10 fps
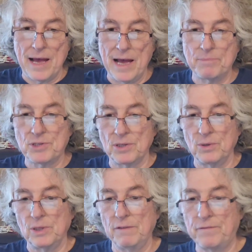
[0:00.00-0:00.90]

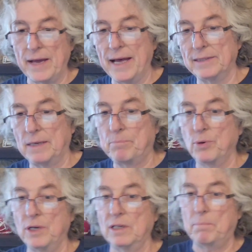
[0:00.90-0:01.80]
absolutely failed at
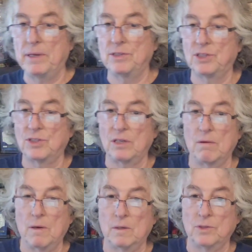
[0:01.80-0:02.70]
putting the pieces of the
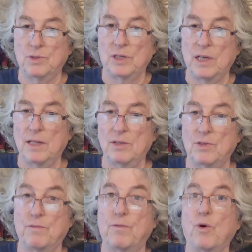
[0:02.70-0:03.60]
puzzle together
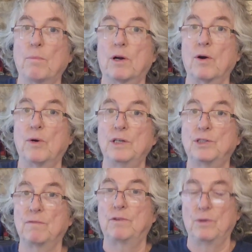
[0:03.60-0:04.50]
to form a
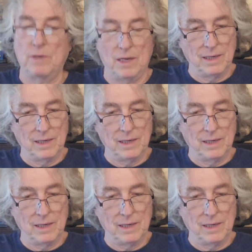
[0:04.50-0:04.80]
cohesive unit